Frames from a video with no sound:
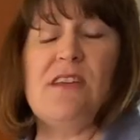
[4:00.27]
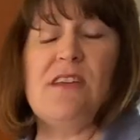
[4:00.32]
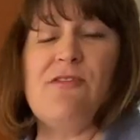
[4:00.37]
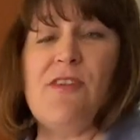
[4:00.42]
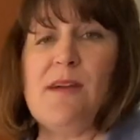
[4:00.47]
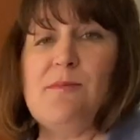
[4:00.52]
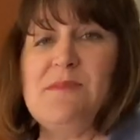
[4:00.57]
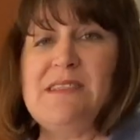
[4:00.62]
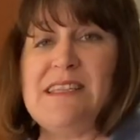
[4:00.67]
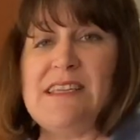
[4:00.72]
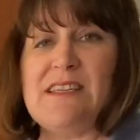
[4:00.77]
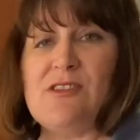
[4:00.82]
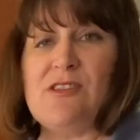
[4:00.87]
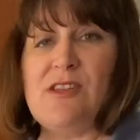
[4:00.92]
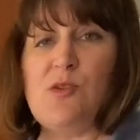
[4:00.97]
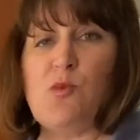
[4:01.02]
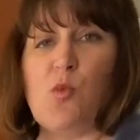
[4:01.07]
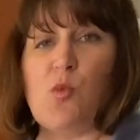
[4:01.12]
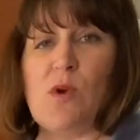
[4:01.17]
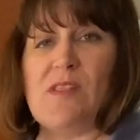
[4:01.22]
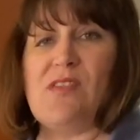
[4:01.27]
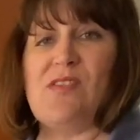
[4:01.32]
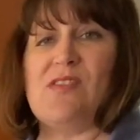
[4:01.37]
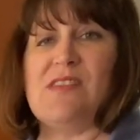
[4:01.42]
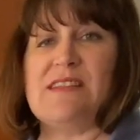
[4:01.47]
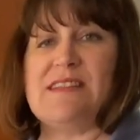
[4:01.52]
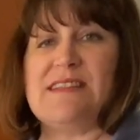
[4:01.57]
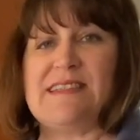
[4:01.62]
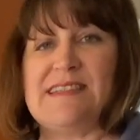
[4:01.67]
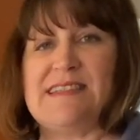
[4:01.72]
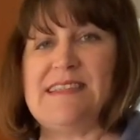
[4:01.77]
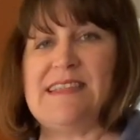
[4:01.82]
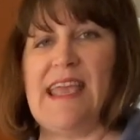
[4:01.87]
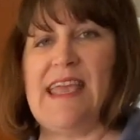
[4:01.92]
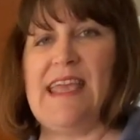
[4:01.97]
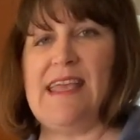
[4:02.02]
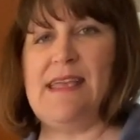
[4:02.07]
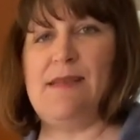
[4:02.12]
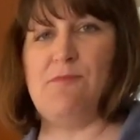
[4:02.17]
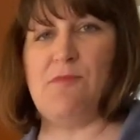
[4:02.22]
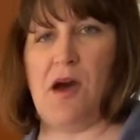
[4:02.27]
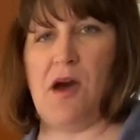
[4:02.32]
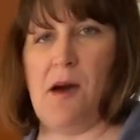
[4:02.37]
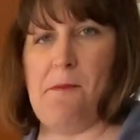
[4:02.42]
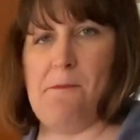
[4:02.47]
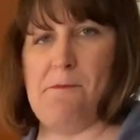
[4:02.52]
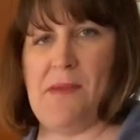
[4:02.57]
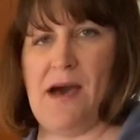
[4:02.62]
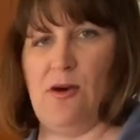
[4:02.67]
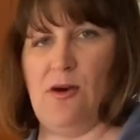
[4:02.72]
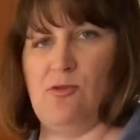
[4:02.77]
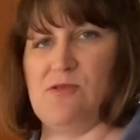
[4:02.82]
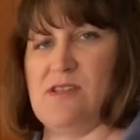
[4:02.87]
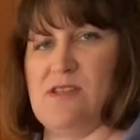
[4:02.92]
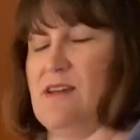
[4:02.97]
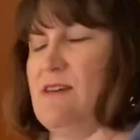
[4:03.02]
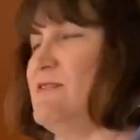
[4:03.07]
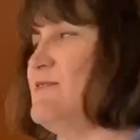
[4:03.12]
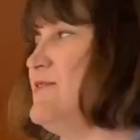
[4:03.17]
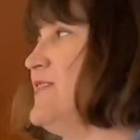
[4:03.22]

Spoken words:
if I'm dealing with the same amount of